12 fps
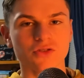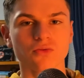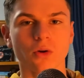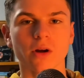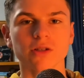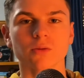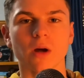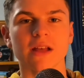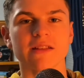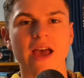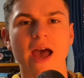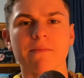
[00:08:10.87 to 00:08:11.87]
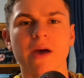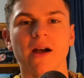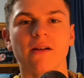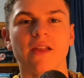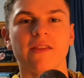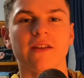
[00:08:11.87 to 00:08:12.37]
This Royals one a tad
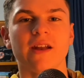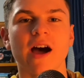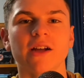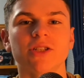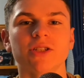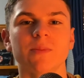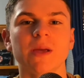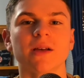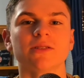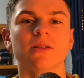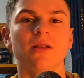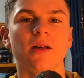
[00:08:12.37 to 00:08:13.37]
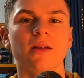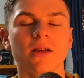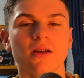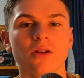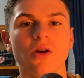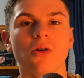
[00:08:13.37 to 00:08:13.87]
better than the Dodgers because of the
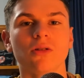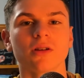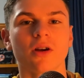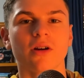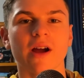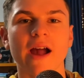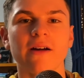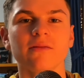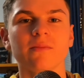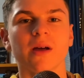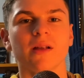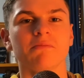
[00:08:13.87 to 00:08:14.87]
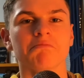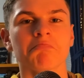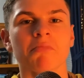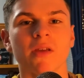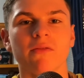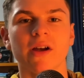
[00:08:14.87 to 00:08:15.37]
gold crown, but
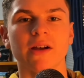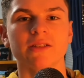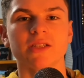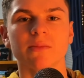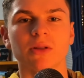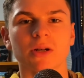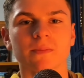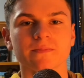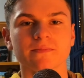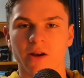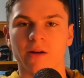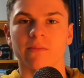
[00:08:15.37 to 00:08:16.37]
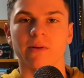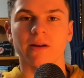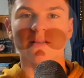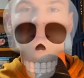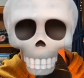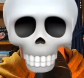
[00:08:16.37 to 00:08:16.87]
very similar.
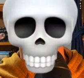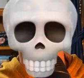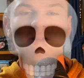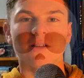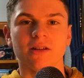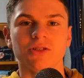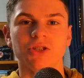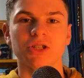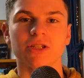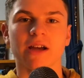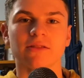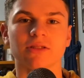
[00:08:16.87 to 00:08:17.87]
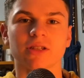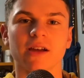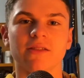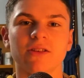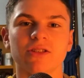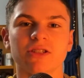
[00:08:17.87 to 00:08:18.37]
Number 11, just
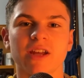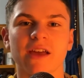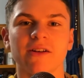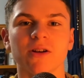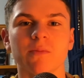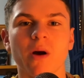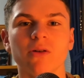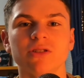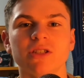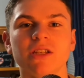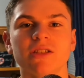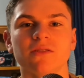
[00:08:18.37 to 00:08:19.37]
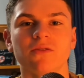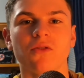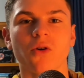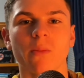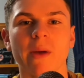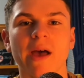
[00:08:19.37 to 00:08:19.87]
outside the standard postseason
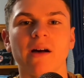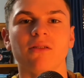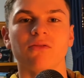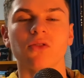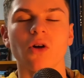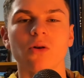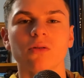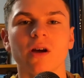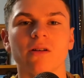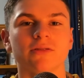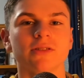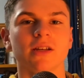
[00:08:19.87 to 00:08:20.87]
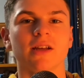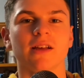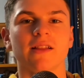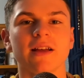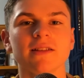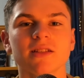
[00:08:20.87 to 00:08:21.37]
format of logos.
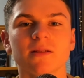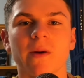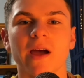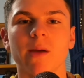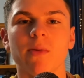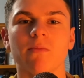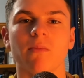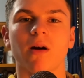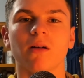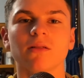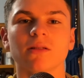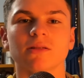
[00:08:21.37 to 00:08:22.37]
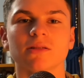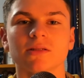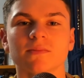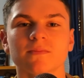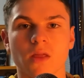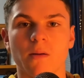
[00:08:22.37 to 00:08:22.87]
That's the Miami
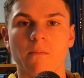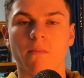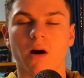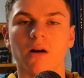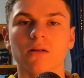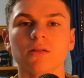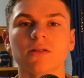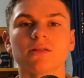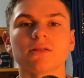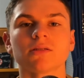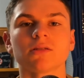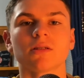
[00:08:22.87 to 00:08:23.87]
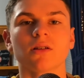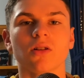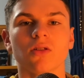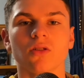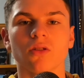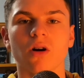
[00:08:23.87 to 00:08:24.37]
Marlins. The Marlins
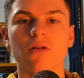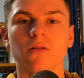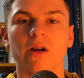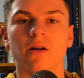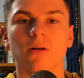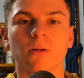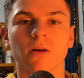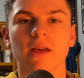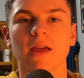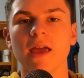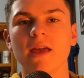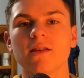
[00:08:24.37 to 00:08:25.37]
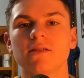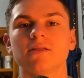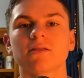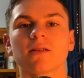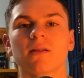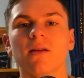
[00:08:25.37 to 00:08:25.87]
logo
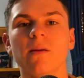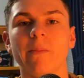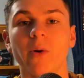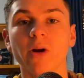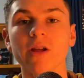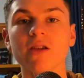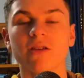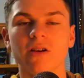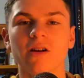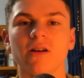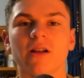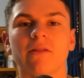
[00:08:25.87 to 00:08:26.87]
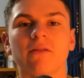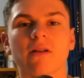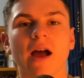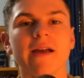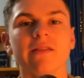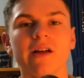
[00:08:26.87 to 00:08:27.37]
is pretty good.
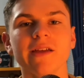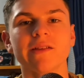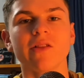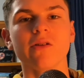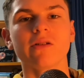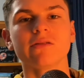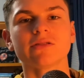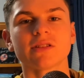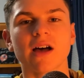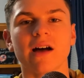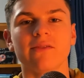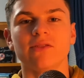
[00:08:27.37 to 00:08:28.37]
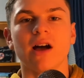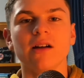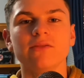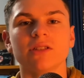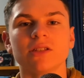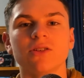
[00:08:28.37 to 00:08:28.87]
I like logos,
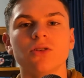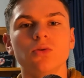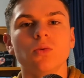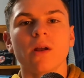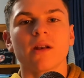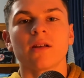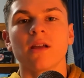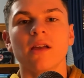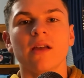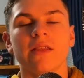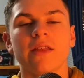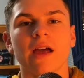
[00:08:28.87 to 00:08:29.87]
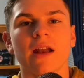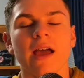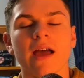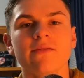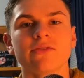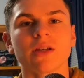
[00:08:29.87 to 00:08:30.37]
obviously, who wouldn't, that
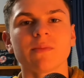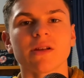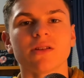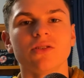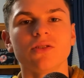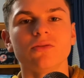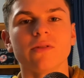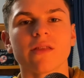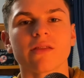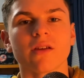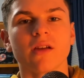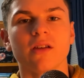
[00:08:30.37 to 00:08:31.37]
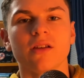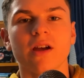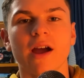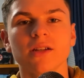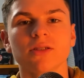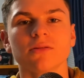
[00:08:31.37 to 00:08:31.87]
have something to do with
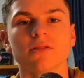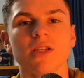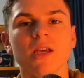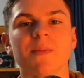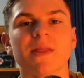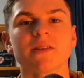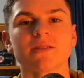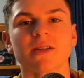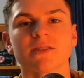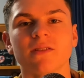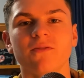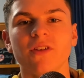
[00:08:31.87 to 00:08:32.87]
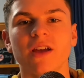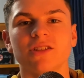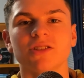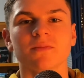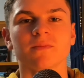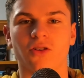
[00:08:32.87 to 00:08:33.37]
your actual team, and this has the
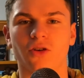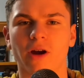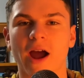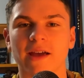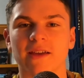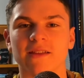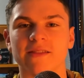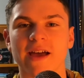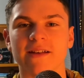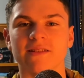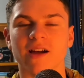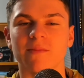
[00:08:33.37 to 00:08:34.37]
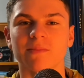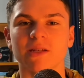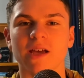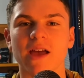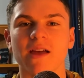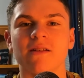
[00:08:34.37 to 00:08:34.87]
fish. Cracking that
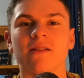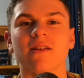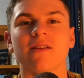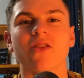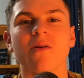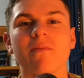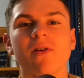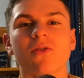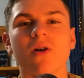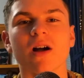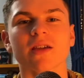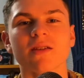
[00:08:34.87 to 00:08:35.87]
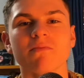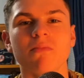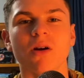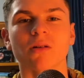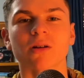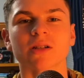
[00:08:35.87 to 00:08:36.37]
top 10, the Milwaukee
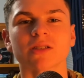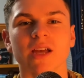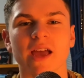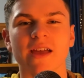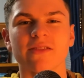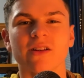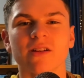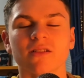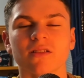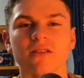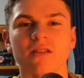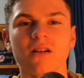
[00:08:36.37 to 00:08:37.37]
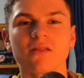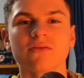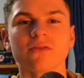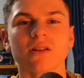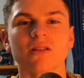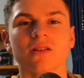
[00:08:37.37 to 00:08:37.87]
Brewers and their
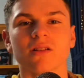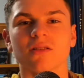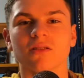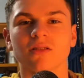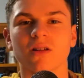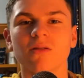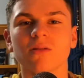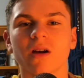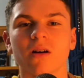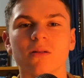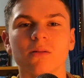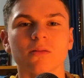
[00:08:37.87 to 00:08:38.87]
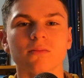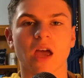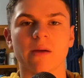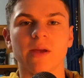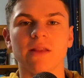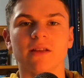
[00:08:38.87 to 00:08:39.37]
glove logo.
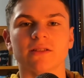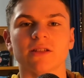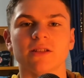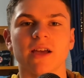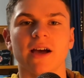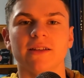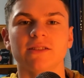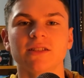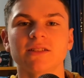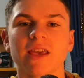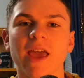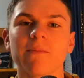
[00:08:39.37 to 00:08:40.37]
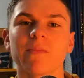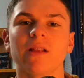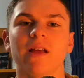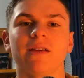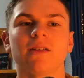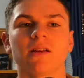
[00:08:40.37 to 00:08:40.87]
I mean, listen, guys, this can't
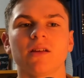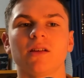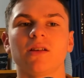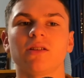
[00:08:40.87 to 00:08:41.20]
be like